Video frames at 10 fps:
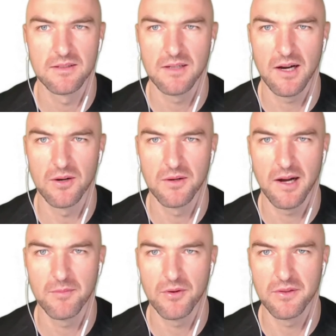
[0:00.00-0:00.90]
Oh,
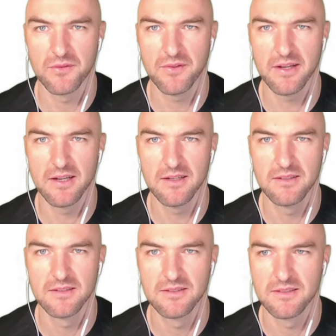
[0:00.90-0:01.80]
I'm on the figure.
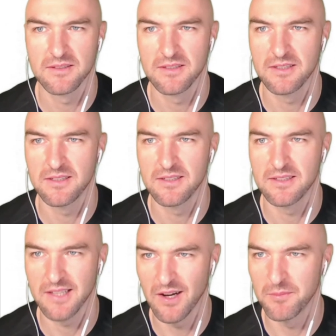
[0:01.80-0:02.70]

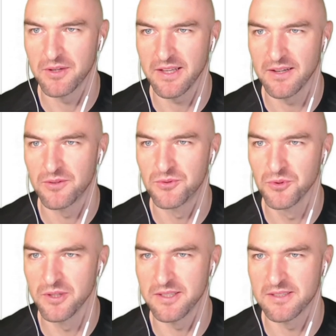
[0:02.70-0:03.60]
Now I'm on here.
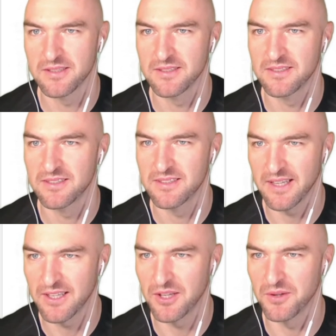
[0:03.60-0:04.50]
Rulers.
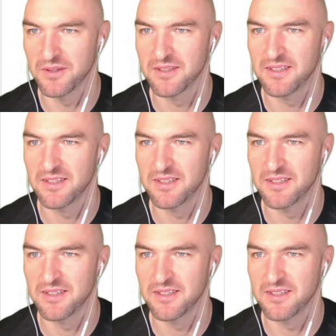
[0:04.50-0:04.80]
Thank you.